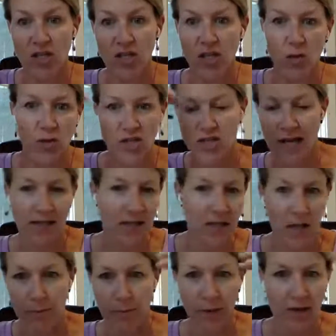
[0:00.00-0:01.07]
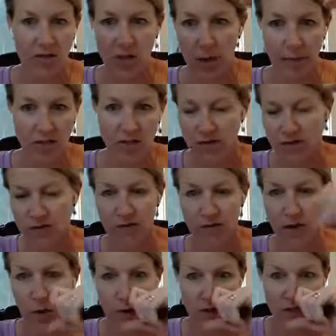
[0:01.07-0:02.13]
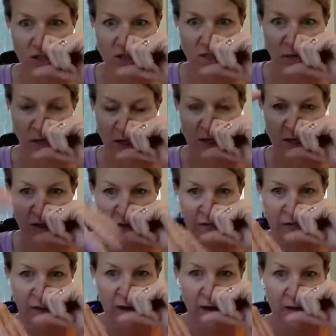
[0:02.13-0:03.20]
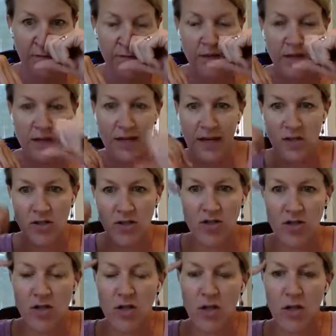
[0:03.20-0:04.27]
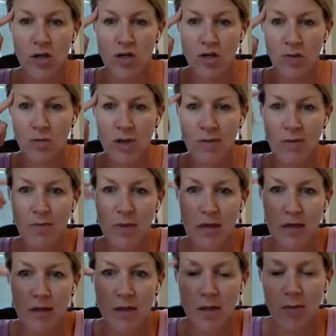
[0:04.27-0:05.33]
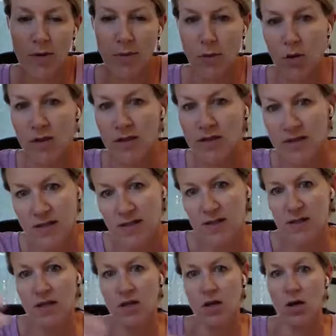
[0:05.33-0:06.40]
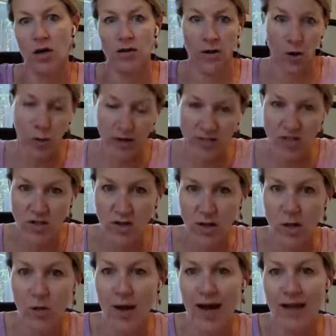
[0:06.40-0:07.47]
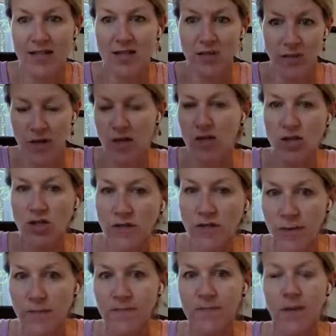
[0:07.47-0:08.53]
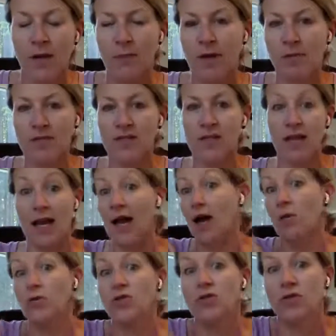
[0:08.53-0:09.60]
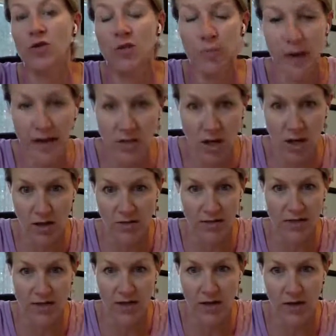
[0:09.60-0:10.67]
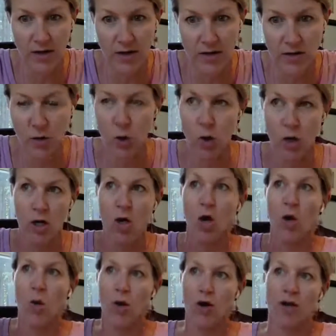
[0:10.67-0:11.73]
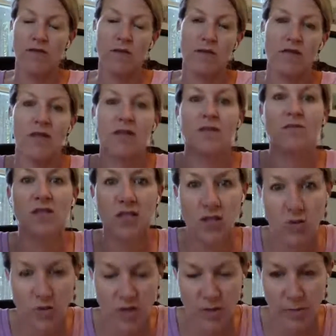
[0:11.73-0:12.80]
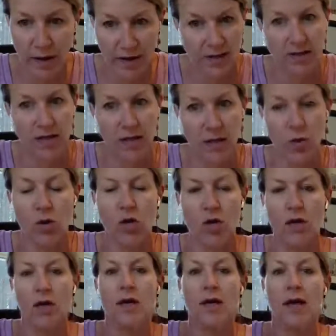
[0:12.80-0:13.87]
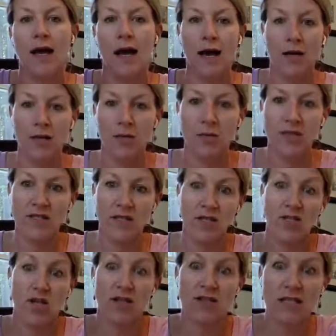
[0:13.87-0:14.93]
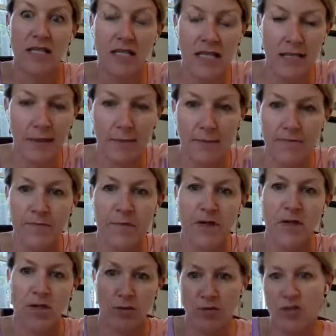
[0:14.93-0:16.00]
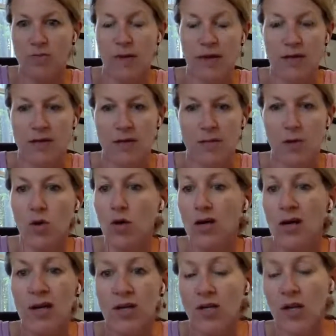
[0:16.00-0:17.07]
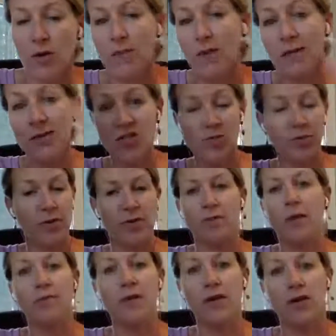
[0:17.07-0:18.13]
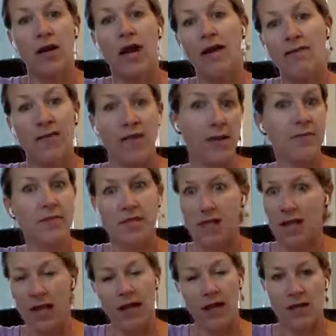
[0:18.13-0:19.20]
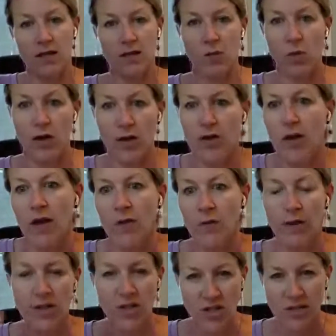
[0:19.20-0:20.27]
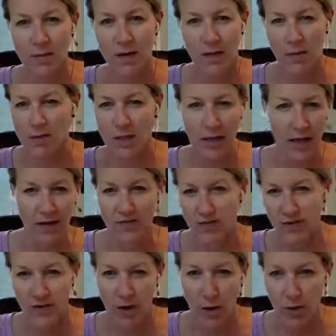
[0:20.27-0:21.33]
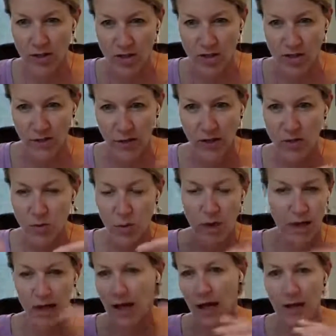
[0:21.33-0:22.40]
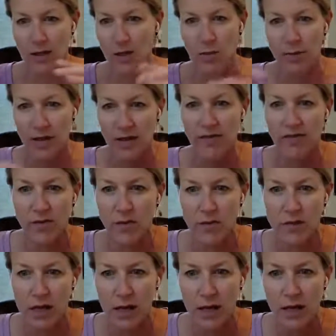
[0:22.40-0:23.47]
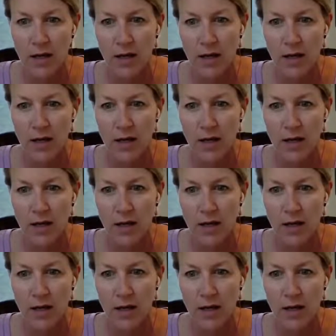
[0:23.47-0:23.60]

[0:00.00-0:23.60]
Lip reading: You were just asking a bunch of different questions for each of the letters. So maybe being a little bit more consistent, the question that you ask for each of them, maybe say, how would you respect all of these areas? Or where have you seen them disrespected? Or how can we teach our team to respect them? Or, maybe just put them up there and have them say one or the other. But it just seemed like it was a lot of different questions for each one, and it got a little bit confusing.